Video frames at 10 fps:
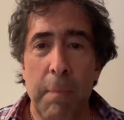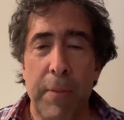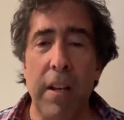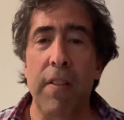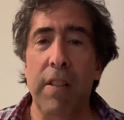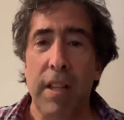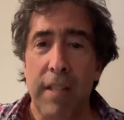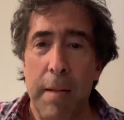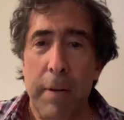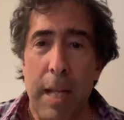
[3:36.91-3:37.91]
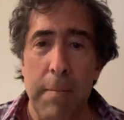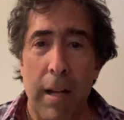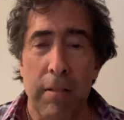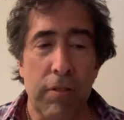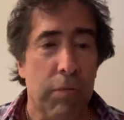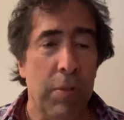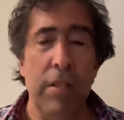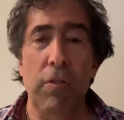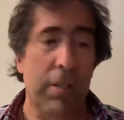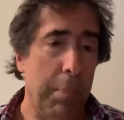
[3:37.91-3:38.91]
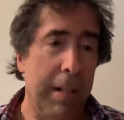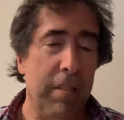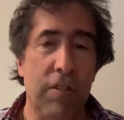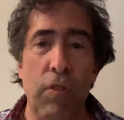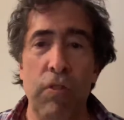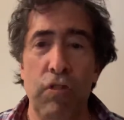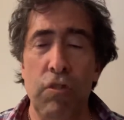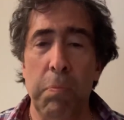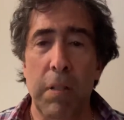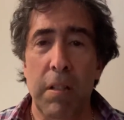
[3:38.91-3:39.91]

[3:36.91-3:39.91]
Then another neighbor came out, and says, what are you doing? I'm making stone soup.